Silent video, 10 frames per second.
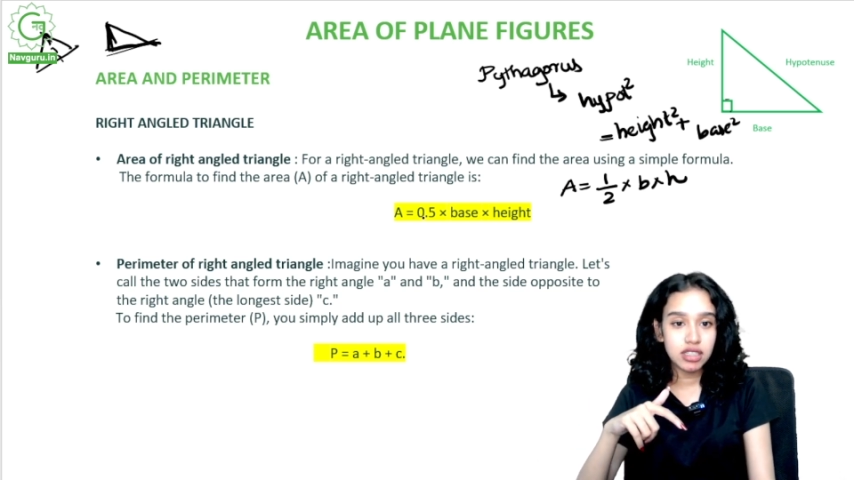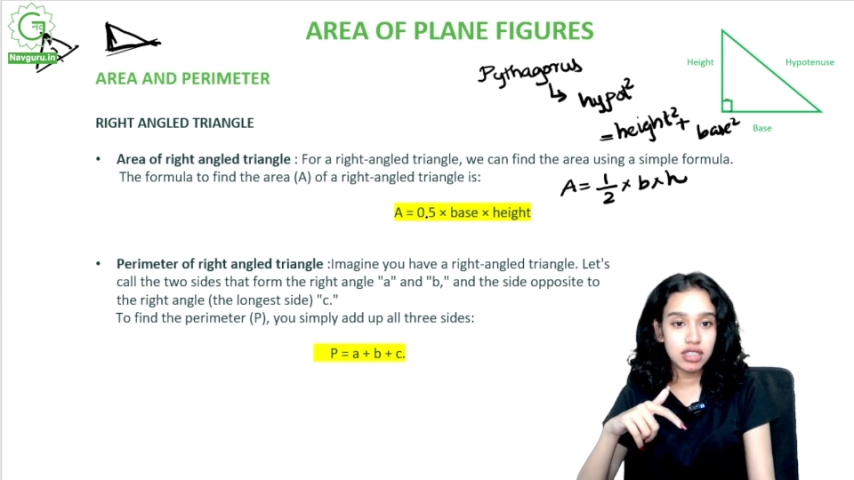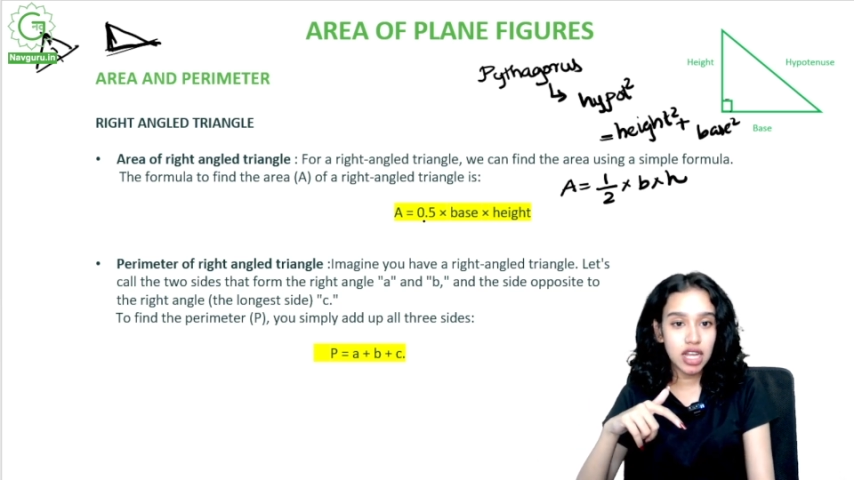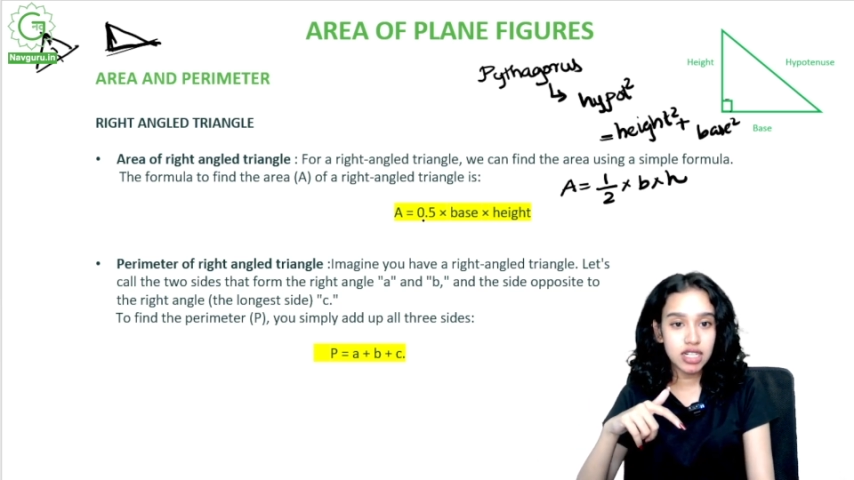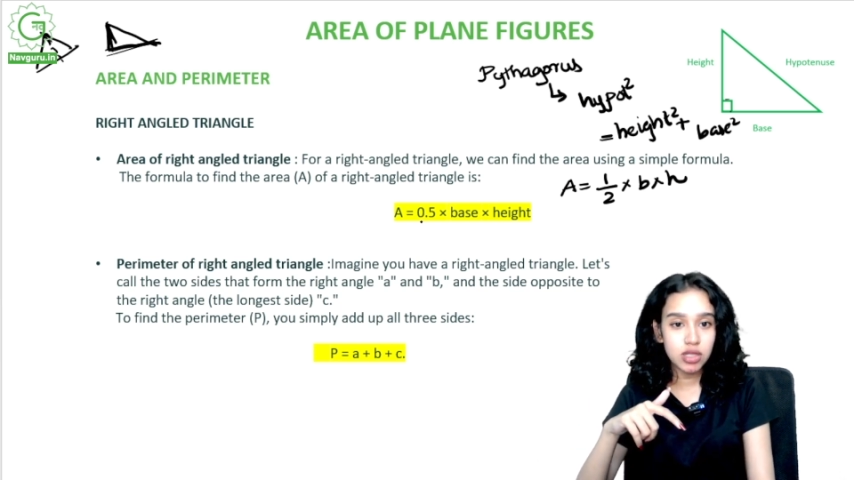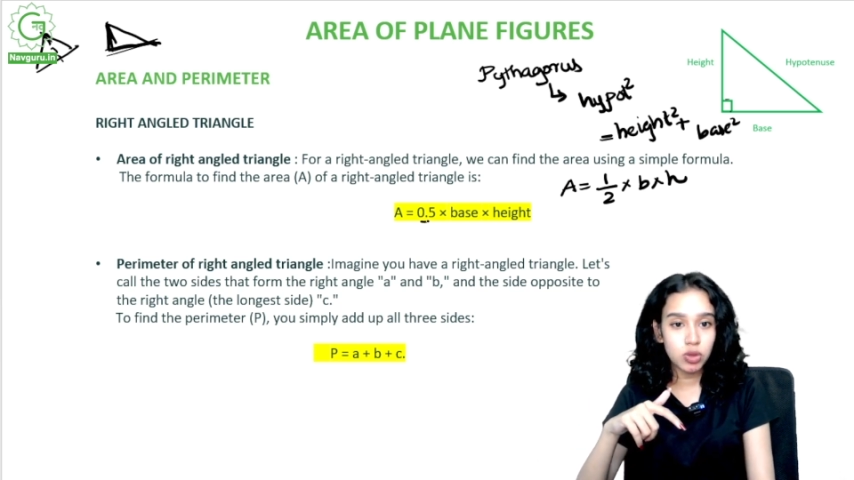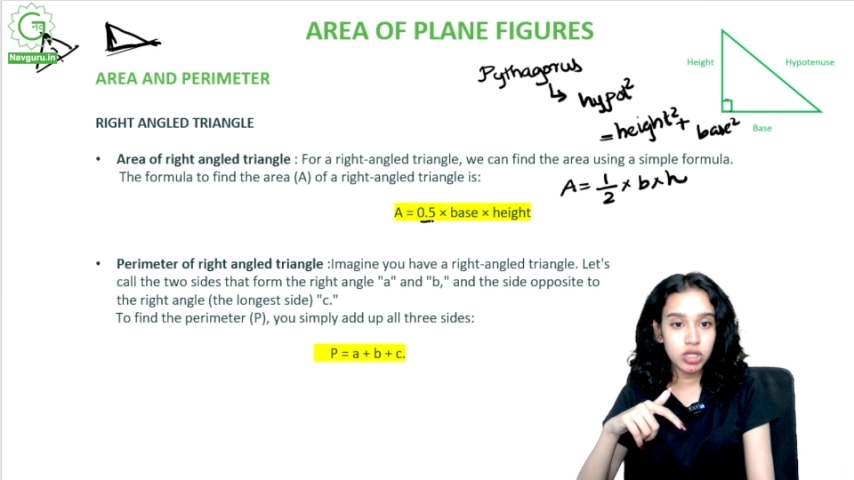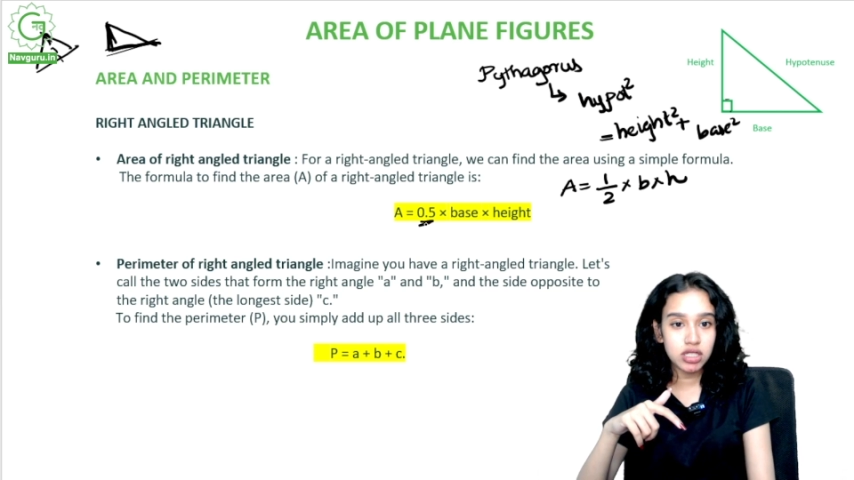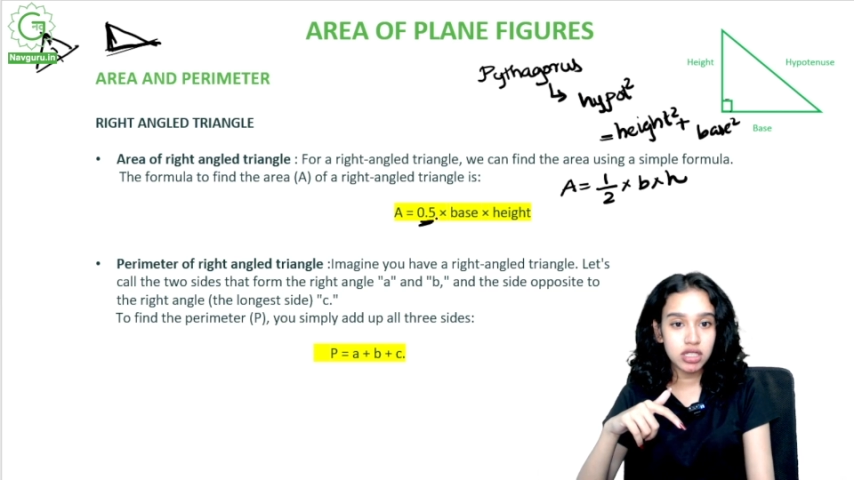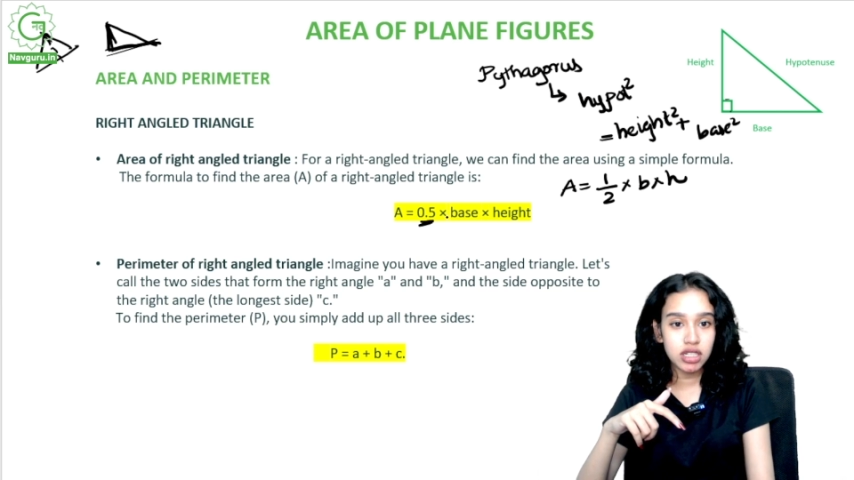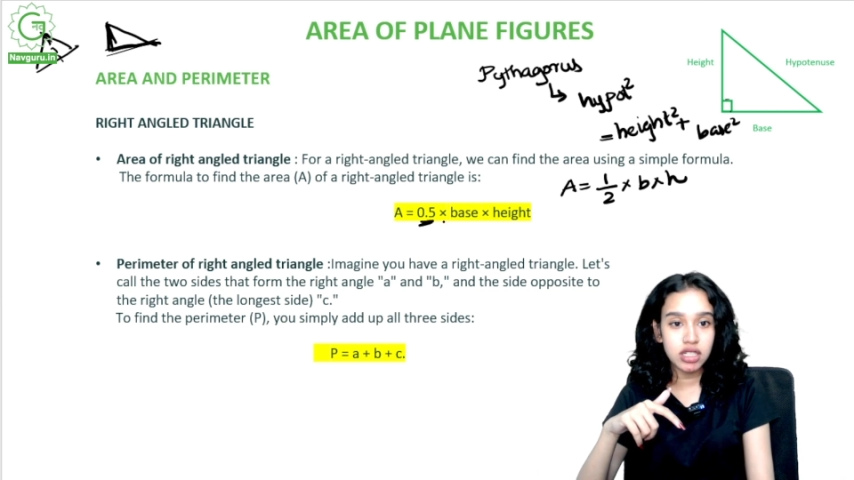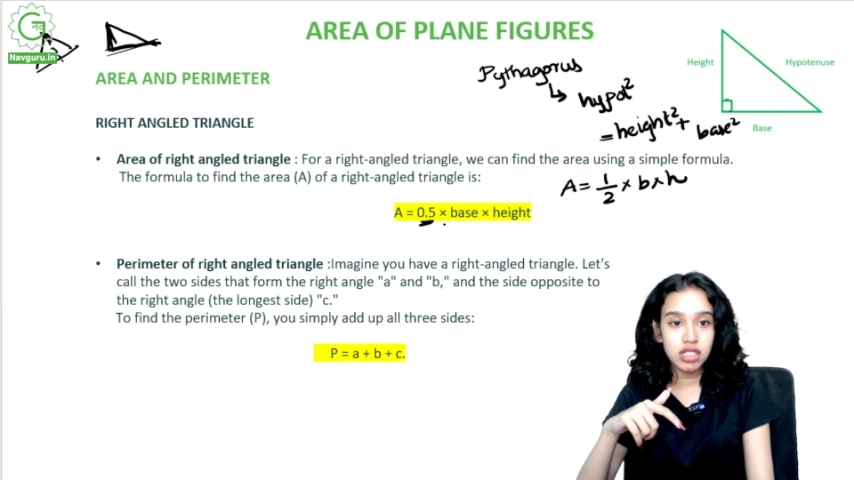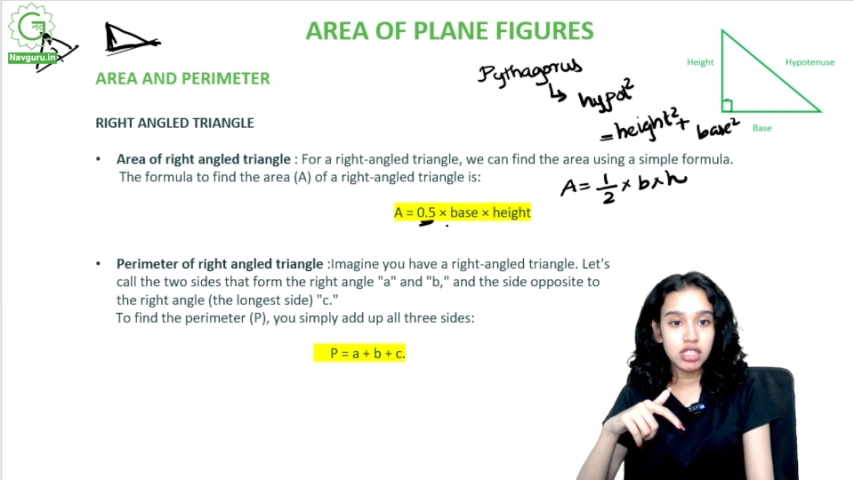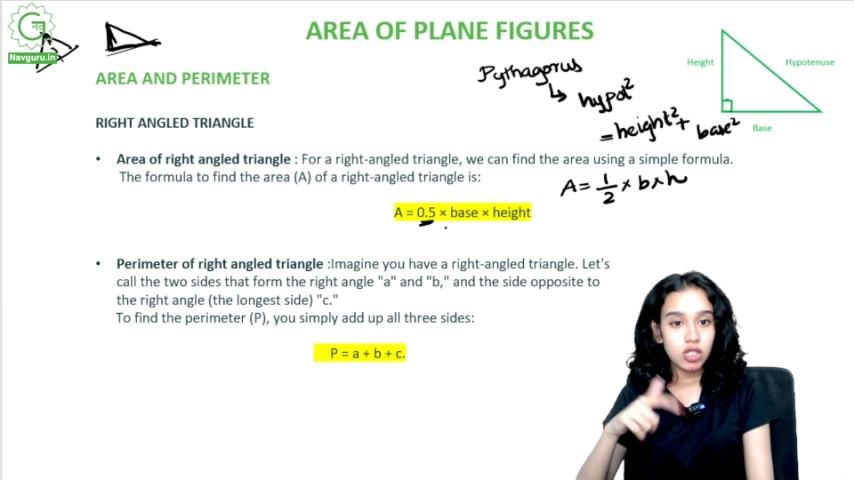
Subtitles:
That is what is written here.